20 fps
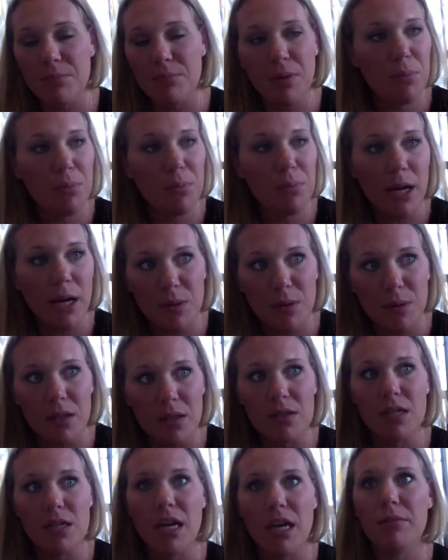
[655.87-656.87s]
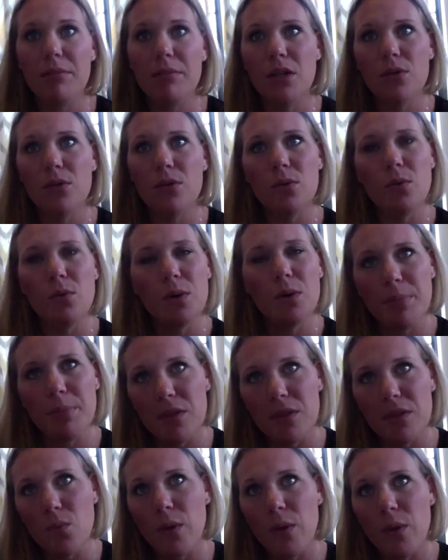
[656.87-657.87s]
People ask me all the time, well, what
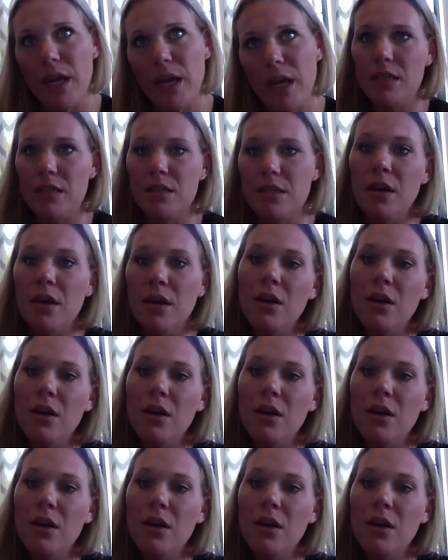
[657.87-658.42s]
about the weight,